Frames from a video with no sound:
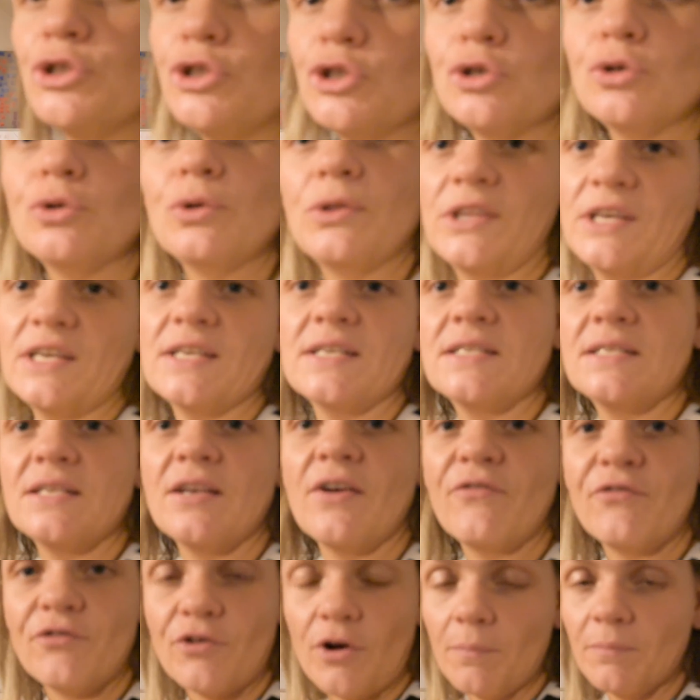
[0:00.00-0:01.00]
do this
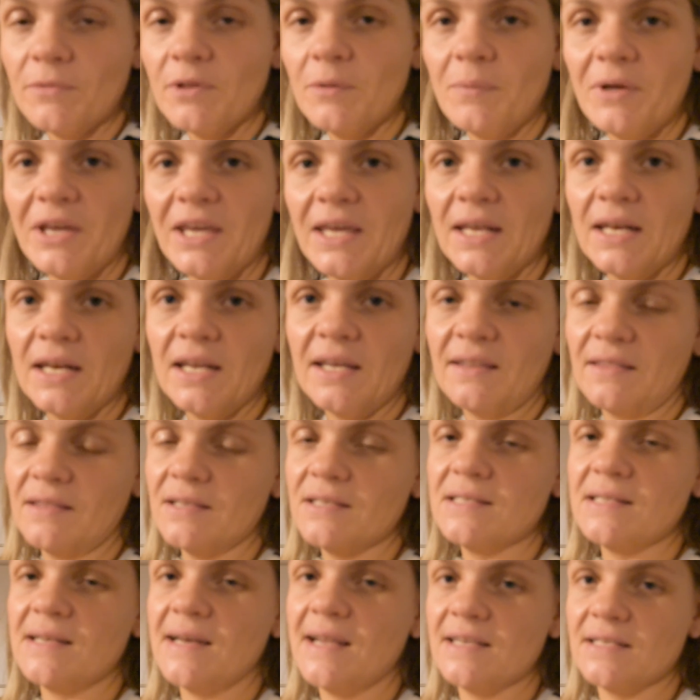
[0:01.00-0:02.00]
from the beginning,
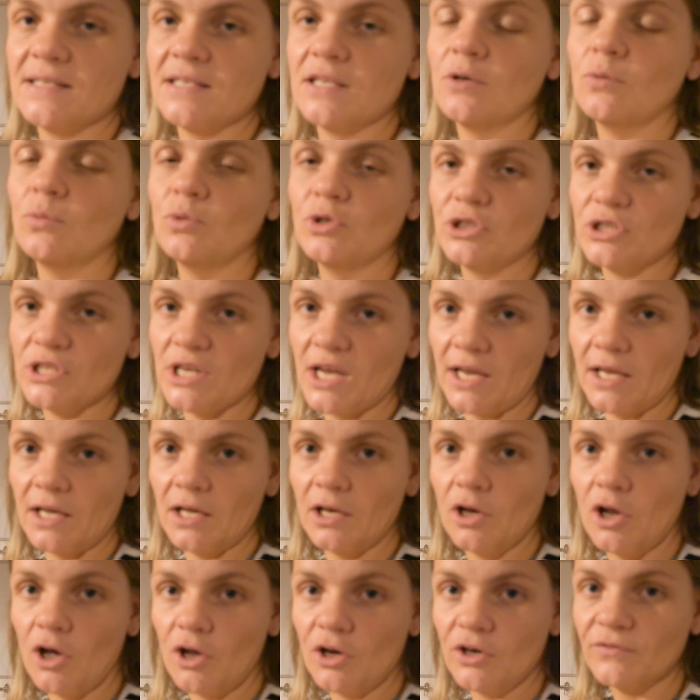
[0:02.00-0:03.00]
this lesson would take
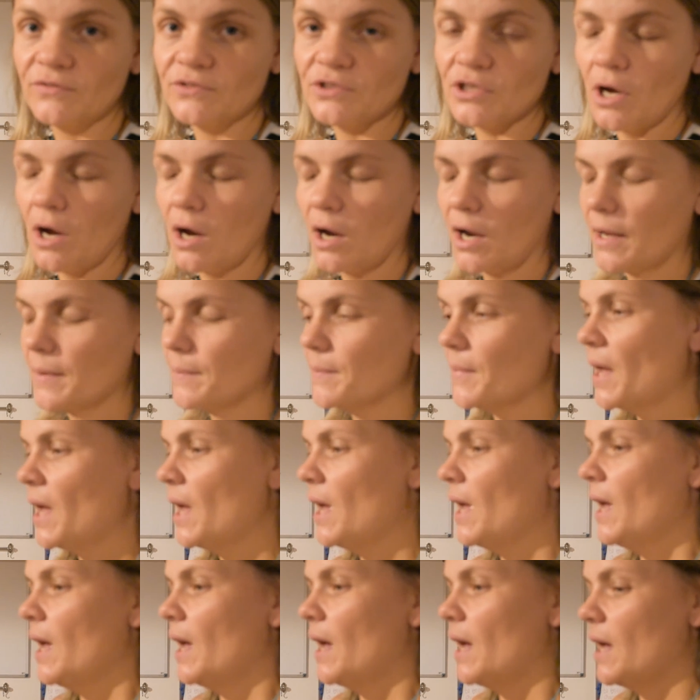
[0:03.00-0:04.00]
a lot of time.
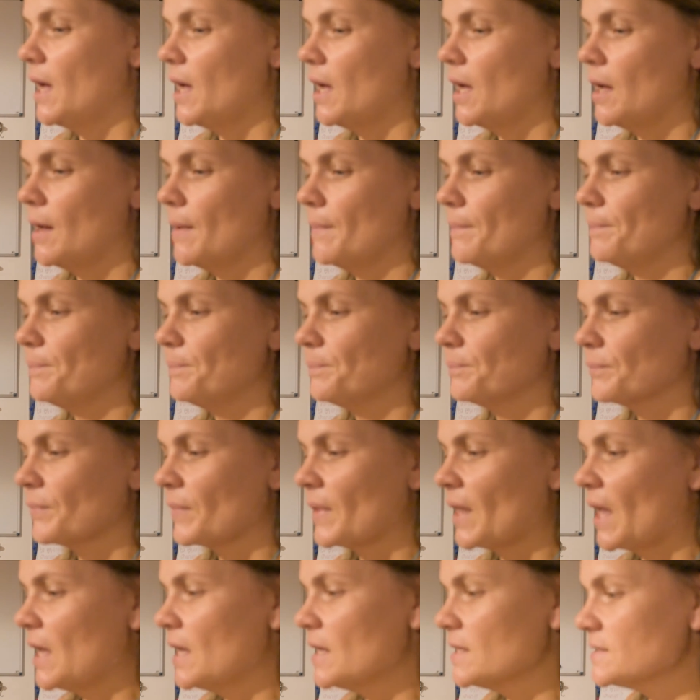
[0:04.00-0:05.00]

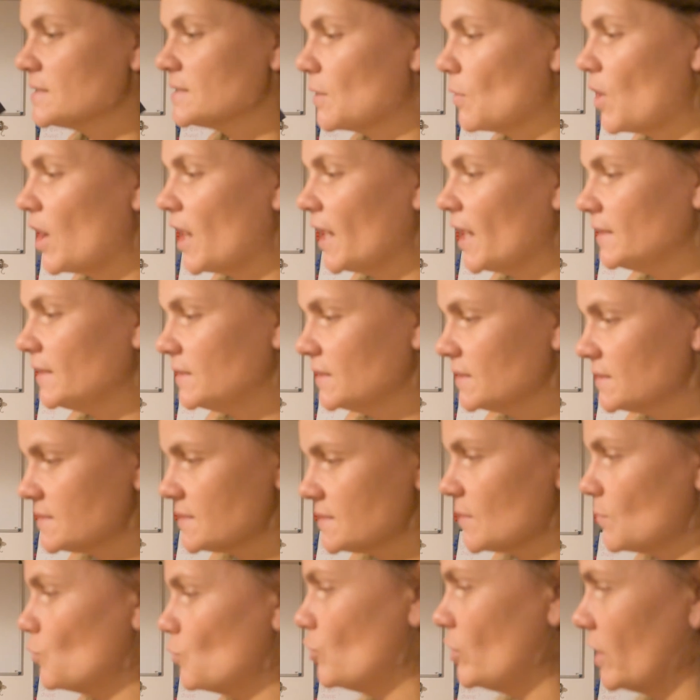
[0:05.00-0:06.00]
So I did
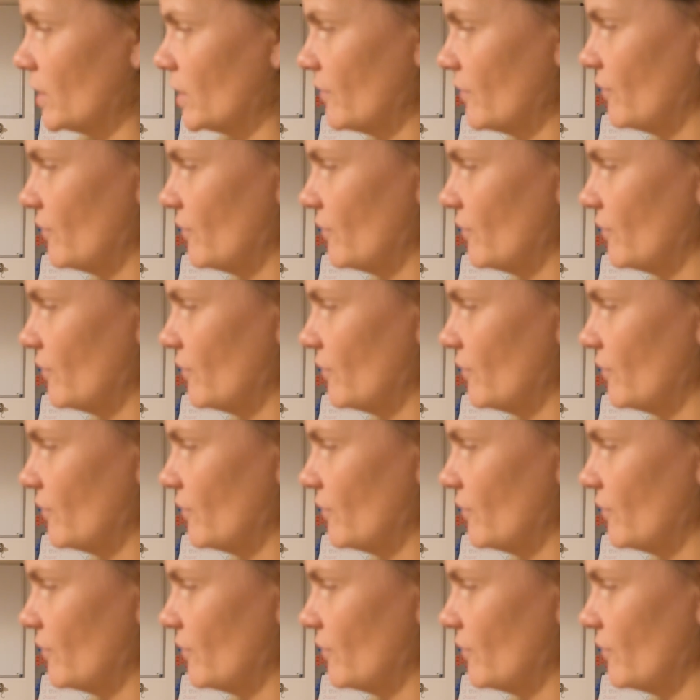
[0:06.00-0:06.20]
some work